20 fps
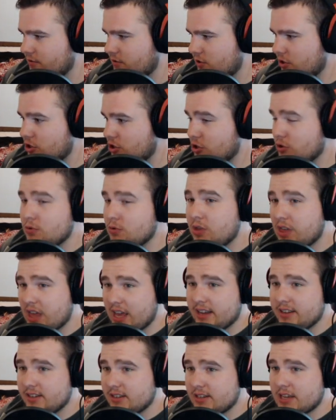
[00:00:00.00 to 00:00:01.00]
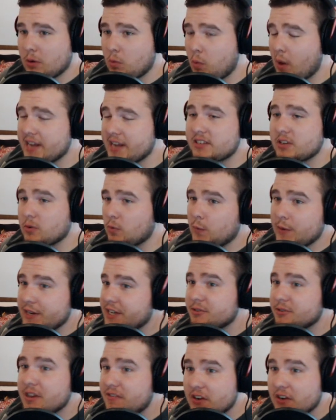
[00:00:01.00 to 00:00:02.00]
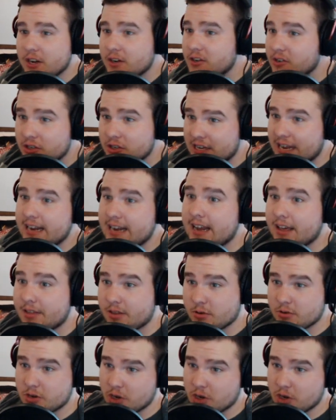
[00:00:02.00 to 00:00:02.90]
to do things in ways that we don't even understand how they're